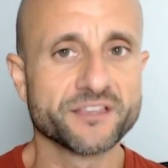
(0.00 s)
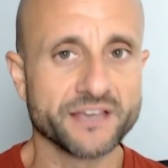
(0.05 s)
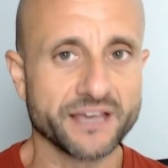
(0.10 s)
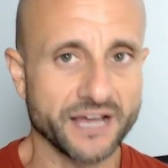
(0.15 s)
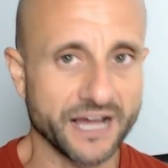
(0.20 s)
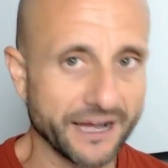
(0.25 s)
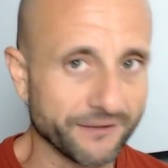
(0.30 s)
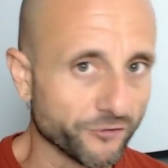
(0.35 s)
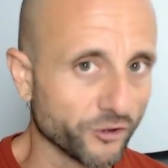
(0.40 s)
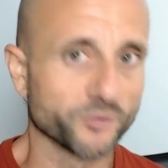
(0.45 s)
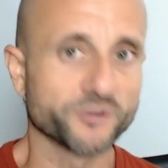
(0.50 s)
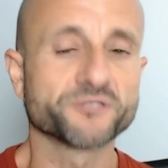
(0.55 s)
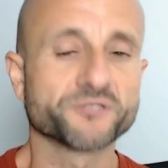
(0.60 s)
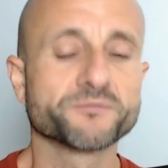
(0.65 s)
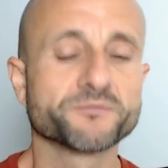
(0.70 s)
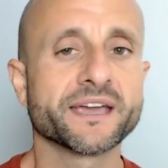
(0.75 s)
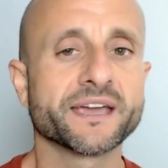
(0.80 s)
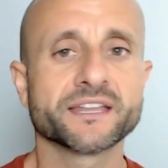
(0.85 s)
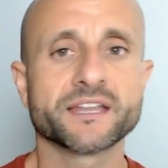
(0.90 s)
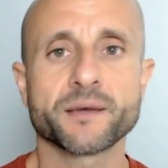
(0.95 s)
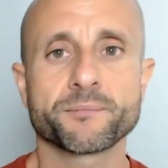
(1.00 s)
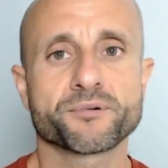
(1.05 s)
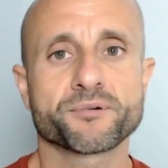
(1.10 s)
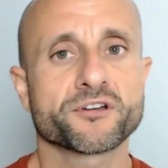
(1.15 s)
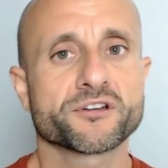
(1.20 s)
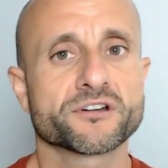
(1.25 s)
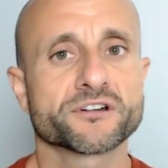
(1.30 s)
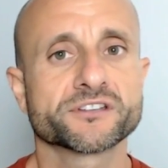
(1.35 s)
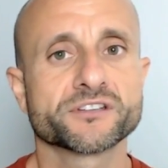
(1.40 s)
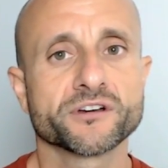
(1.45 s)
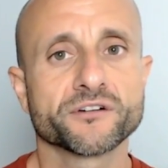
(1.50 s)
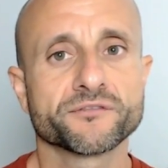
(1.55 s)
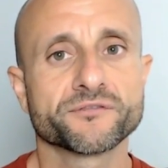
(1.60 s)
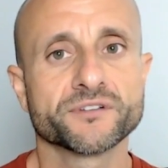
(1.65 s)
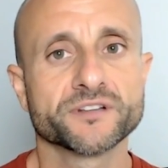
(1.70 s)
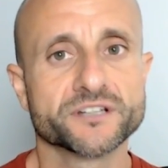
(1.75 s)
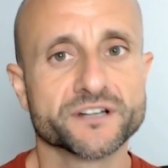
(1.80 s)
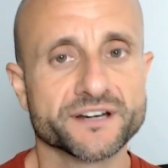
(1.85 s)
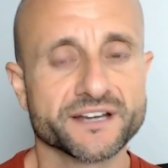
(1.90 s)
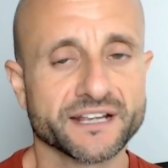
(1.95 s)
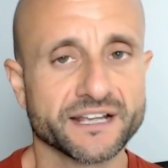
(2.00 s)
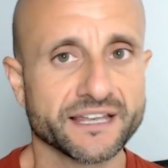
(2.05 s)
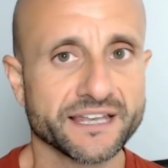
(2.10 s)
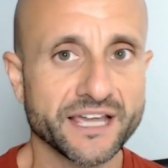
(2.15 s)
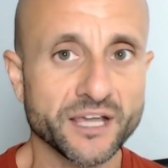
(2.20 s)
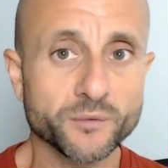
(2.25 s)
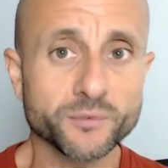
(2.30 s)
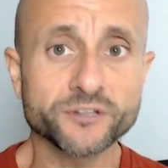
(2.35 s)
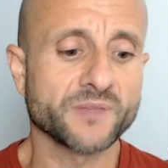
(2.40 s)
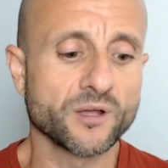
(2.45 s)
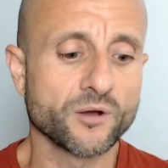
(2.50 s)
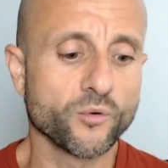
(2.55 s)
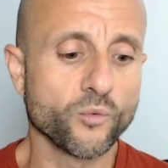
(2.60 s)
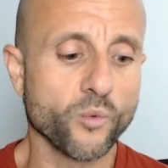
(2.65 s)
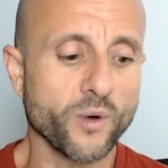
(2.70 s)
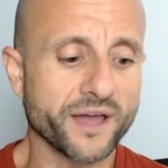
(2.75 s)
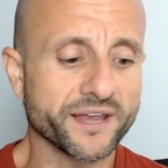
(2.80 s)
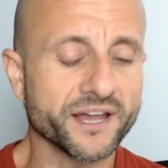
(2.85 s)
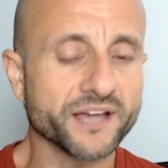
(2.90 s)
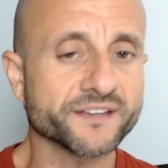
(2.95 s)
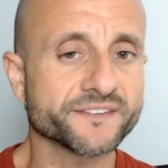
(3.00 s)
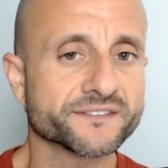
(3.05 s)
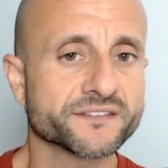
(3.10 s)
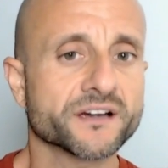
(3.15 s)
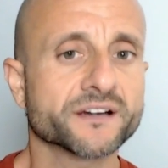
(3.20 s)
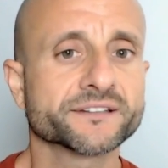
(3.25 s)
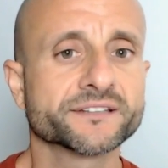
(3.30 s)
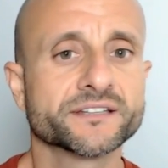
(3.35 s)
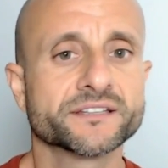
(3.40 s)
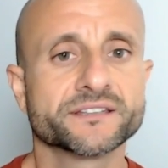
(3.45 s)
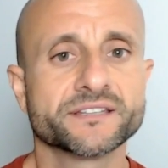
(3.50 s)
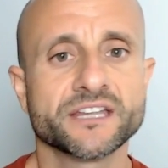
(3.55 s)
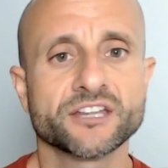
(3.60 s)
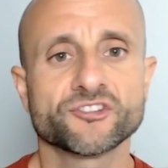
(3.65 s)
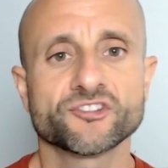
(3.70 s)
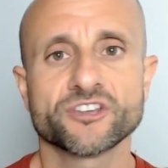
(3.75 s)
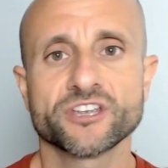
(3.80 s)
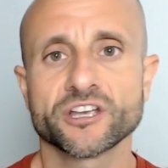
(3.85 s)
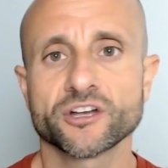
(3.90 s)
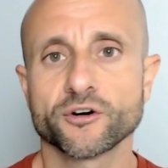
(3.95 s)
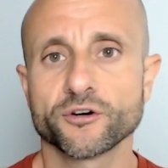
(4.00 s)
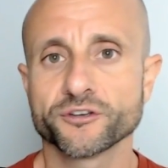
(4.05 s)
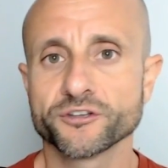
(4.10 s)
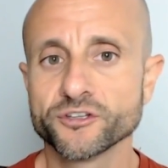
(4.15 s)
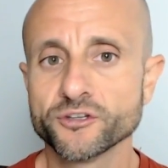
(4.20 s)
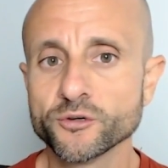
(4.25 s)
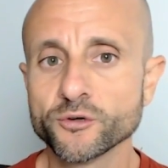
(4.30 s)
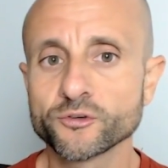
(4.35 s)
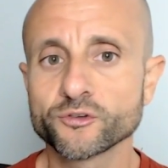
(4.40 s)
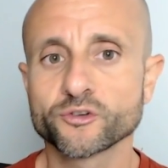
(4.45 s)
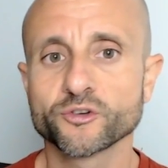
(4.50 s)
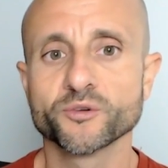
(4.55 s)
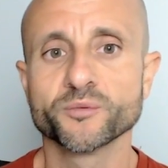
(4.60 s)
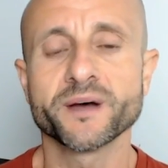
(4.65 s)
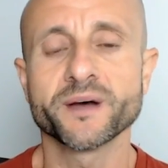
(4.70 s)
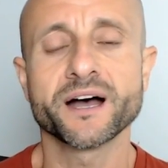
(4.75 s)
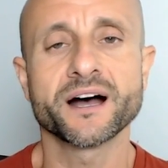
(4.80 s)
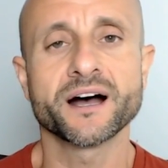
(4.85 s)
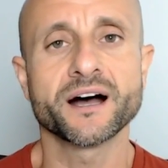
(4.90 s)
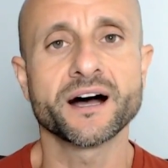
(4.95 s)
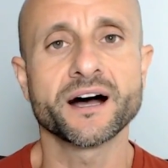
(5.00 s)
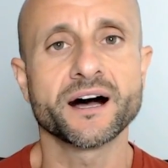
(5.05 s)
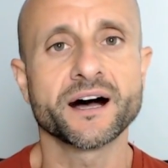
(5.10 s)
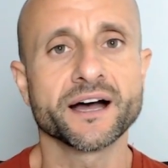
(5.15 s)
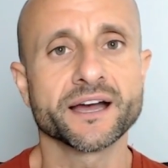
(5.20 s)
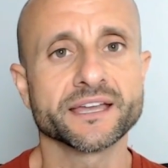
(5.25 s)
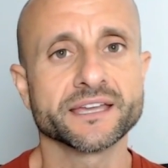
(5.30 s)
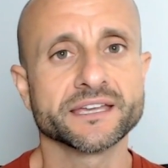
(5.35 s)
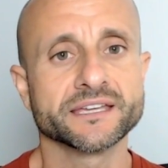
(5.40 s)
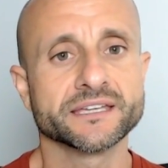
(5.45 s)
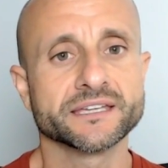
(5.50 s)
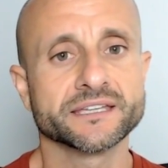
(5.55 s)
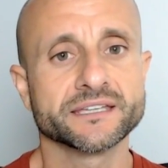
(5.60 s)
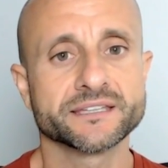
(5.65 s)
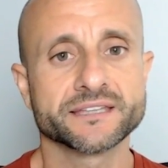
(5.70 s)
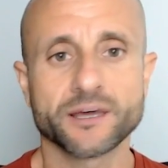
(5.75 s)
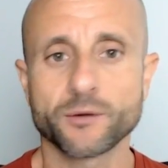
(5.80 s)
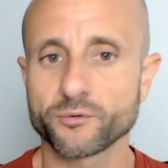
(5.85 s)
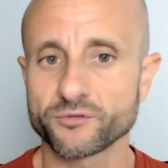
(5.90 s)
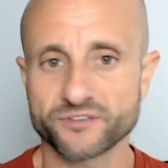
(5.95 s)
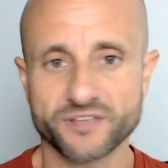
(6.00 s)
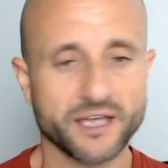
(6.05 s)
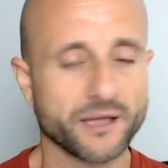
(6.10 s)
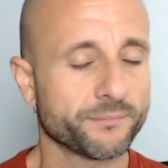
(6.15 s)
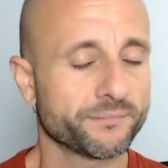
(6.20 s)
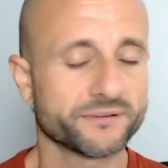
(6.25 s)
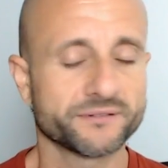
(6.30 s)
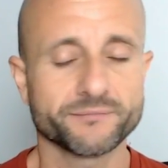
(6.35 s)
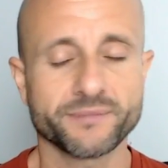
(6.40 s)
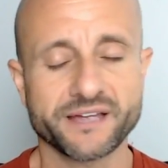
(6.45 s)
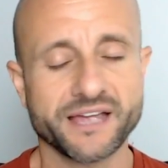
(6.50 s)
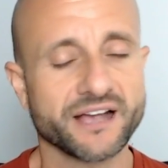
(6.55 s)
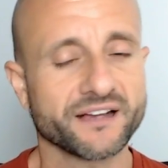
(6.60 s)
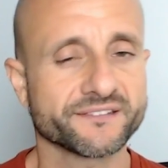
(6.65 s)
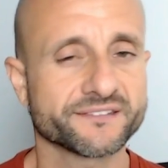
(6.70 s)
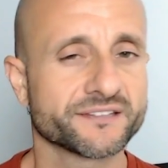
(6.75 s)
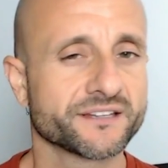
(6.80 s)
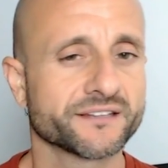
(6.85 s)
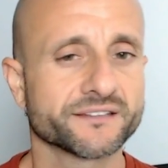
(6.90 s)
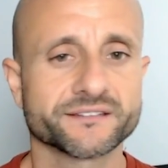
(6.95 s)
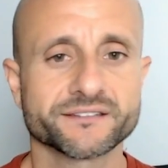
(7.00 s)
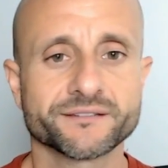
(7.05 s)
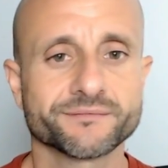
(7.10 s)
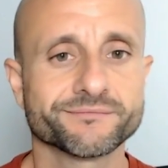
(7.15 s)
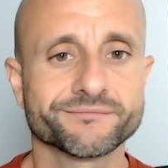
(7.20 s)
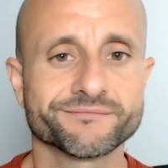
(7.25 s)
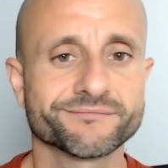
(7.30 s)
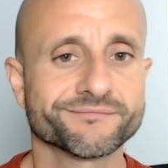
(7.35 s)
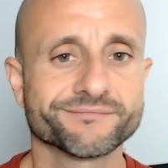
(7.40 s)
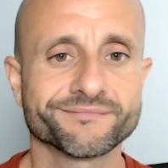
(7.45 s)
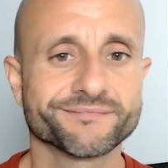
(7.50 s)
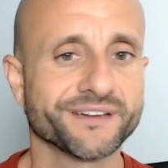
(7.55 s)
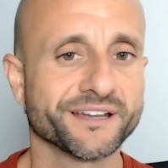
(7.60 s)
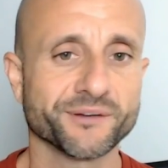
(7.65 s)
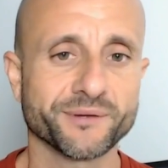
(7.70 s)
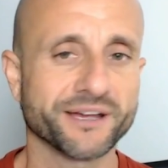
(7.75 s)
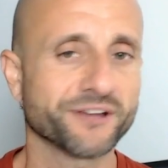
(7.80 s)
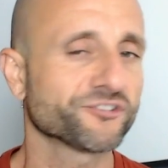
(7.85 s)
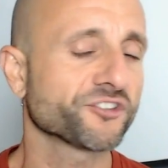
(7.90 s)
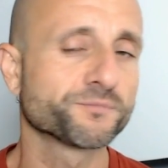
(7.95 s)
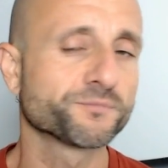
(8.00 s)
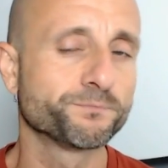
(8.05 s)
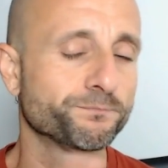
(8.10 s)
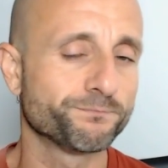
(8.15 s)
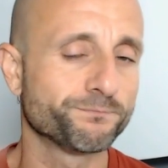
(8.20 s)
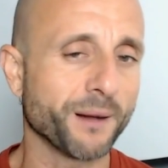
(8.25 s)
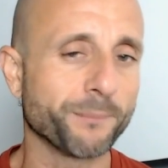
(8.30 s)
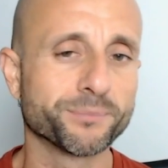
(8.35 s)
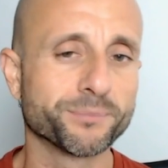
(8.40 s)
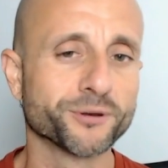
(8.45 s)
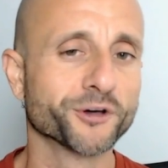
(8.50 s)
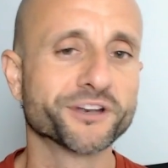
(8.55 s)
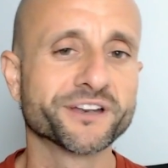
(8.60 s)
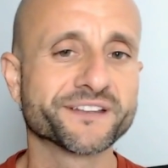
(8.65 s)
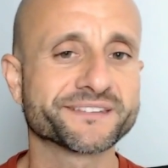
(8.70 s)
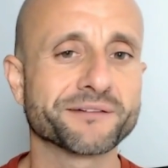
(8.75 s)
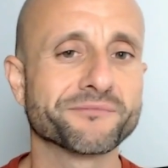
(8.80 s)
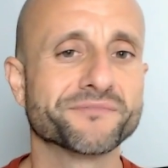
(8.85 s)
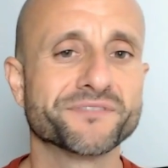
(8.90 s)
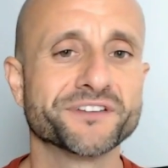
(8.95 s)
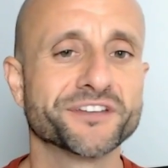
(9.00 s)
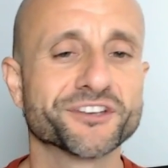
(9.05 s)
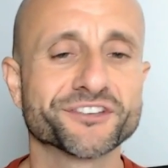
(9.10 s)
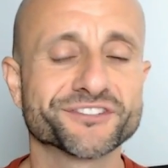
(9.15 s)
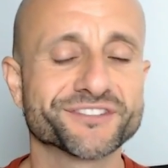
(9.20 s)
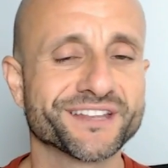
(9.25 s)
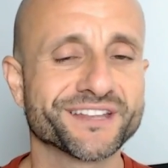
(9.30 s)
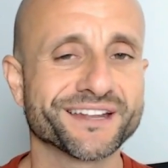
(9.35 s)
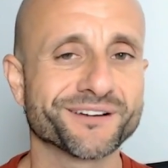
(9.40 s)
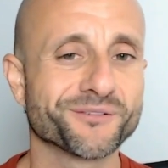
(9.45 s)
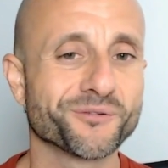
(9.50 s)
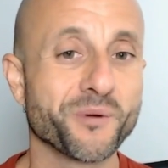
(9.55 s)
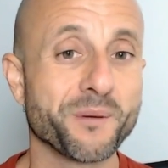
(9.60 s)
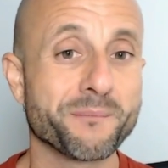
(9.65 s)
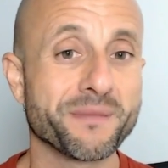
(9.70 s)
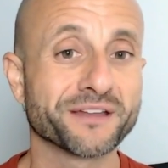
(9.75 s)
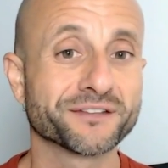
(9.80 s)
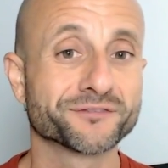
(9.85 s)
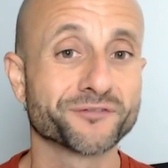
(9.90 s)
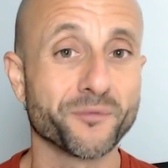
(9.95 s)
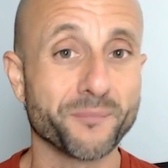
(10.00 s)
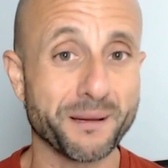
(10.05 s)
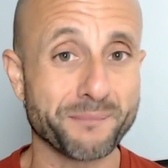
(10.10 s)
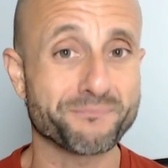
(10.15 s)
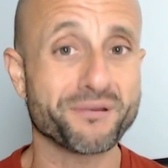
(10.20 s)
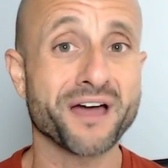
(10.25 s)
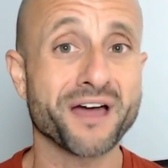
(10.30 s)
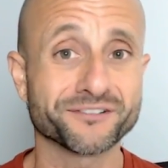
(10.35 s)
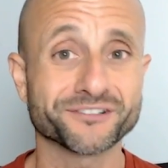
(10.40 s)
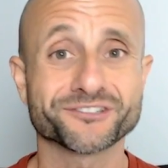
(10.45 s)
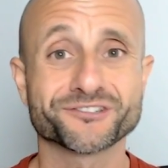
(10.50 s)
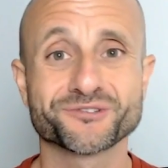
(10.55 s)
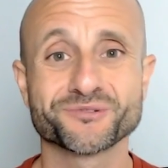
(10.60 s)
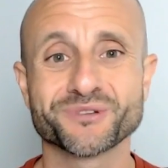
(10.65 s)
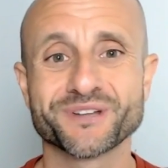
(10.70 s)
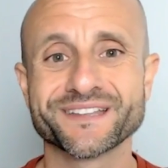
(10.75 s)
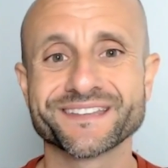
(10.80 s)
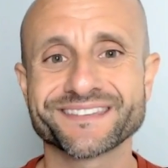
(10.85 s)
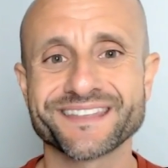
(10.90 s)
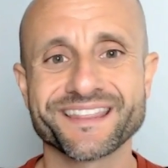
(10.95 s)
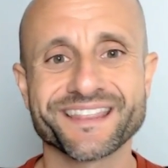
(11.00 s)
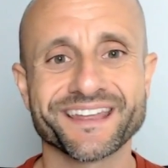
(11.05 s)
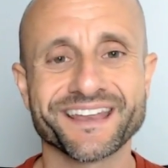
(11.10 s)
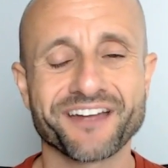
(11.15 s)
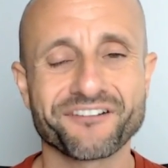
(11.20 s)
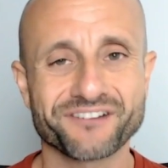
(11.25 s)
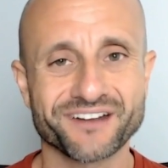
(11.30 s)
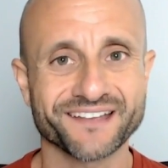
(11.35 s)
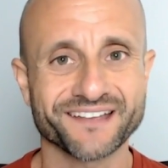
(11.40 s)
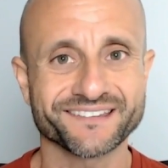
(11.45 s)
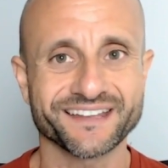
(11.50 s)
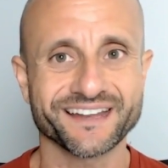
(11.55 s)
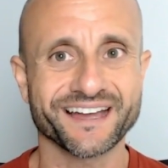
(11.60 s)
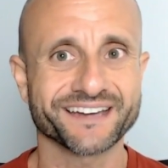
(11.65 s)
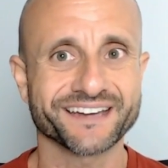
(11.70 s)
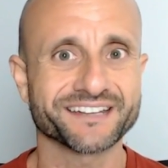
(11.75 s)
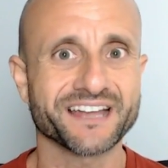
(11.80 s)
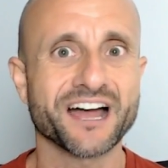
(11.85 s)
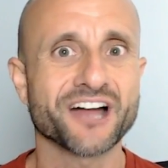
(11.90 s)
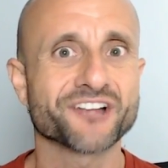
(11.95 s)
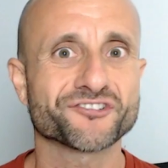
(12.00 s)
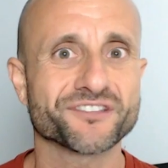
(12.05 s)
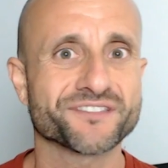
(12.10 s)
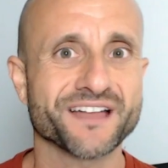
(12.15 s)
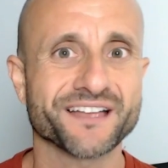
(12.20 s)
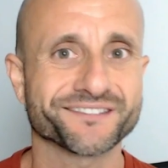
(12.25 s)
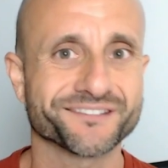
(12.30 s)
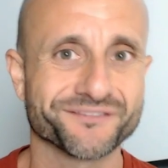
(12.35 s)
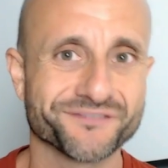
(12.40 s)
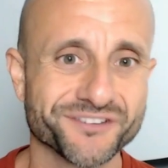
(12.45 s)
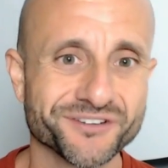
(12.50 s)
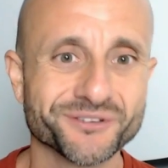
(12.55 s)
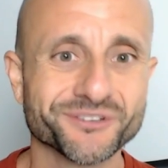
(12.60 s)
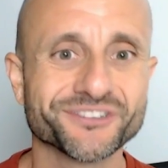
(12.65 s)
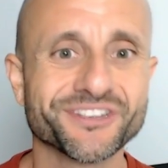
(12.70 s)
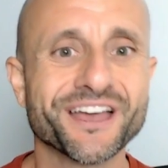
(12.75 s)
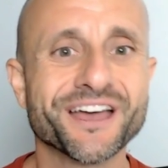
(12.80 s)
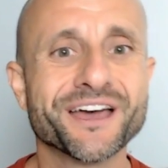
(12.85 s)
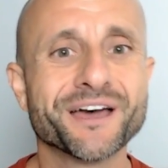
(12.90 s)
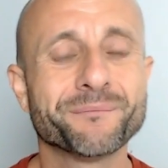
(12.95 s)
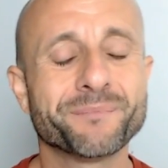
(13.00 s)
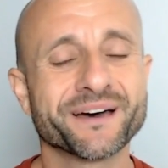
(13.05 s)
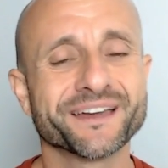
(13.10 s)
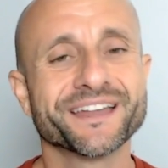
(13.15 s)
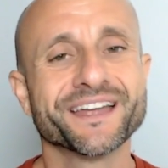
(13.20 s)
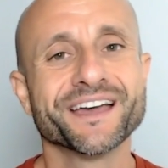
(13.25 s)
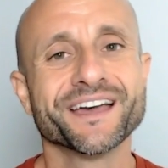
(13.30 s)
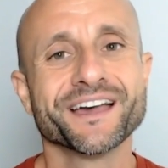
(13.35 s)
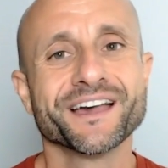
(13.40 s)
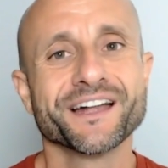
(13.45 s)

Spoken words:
I've always made a priority of learning a language. When I started teaching on YouTube, that happened by accident. Anyway, I just uploaded some videos that were meant for my private students, and then I realized that I had 100,000 views. But